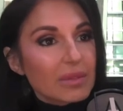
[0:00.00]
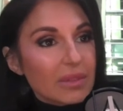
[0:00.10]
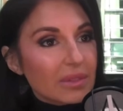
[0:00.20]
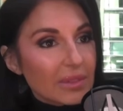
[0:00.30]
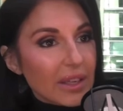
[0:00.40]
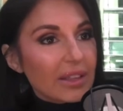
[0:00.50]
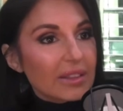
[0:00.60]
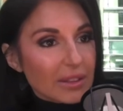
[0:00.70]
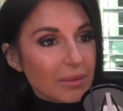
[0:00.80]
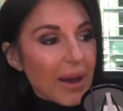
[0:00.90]
then it
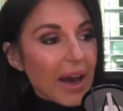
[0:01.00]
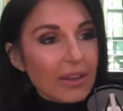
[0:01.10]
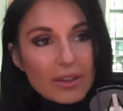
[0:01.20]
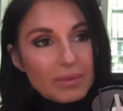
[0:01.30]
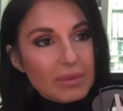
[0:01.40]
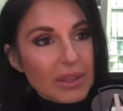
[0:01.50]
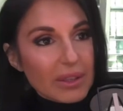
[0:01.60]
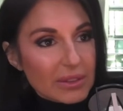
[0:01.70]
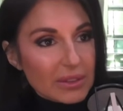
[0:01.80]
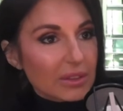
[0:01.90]
doesn't matter
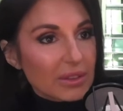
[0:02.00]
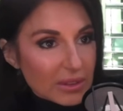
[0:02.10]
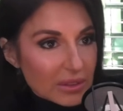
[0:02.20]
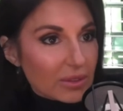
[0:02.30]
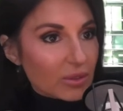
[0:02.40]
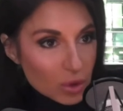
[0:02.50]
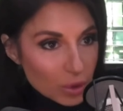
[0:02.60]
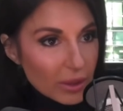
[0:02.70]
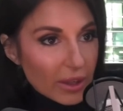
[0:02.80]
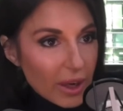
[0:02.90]
because it's
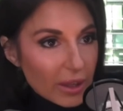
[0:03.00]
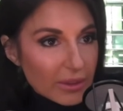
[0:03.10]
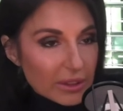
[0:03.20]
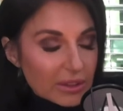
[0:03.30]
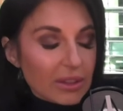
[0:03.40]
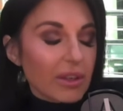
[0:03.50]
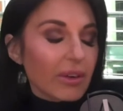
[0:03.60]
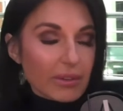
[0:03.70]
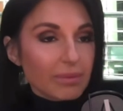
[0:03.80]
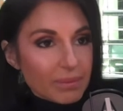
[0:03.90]
truly anonymous,
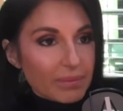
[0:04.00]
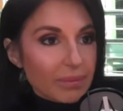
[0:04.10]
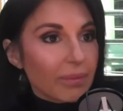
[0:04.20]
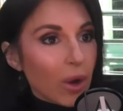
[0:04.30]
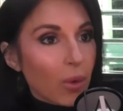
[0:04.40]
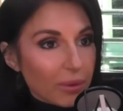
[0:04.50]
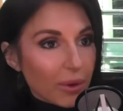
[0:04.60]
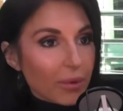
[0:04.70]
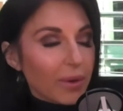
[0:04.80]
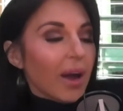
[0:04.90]
or we hope
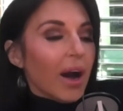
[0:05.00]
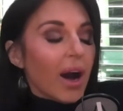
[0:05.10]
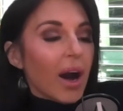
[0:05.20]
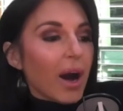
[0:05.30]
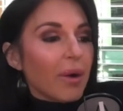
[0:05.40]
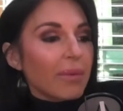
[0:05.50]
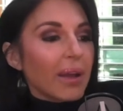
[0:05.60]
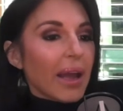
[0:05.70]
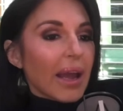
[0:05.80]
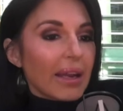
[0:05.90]
so.
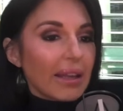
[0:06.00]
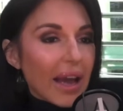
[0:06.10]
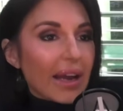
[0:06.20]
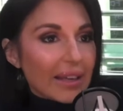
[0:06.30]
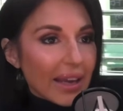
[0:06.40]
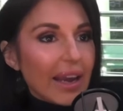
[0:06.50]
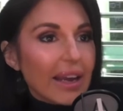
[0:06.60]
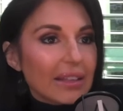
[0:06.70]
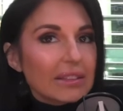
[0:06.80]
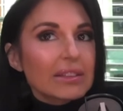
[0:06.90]
In that
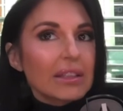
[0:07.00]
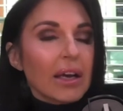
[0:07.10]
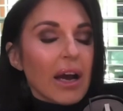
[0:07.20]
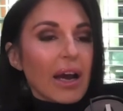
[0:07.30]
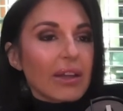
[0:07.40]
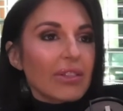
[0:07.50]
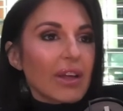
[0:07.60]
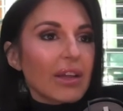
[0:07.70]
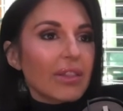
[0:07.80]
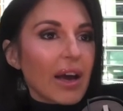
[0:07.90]
case, I
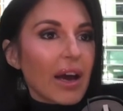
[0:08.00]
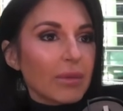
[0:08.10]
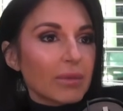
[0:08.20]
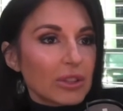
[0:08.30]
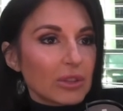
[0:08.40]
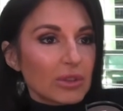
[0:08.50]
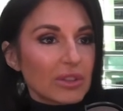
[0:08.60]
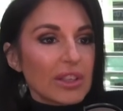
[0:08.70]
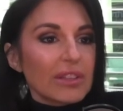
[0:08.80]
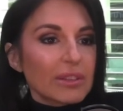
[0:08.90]
think that when you
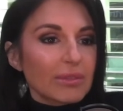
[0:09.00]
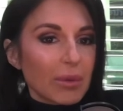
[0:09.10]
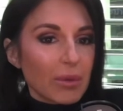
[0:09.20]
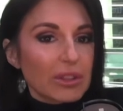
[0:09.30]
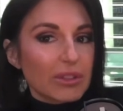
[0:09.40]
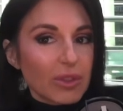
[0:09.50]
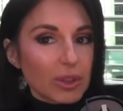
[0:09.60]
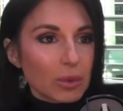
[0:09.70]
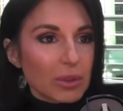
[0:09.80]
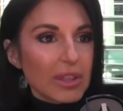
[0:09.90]
see something where it's a
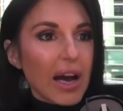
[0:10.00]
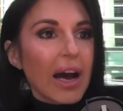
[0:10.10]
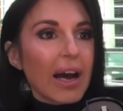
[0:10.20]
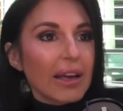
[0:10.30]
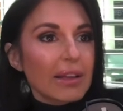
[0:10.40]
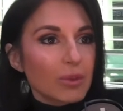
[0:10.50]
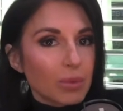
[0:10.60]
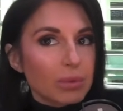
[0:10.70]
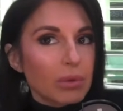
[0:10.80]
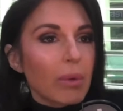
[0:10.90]
virtual tie, it's
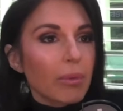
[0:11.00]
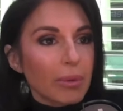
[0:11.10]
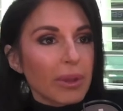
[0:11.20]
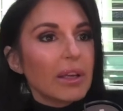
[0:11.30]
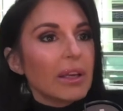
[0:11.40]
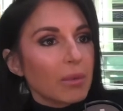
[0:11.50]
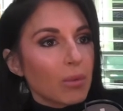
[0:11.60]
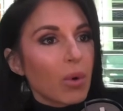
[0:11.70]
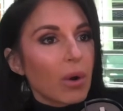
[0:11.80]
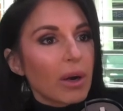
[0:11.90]
probably leaning
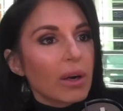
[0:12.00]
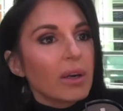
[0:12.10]
more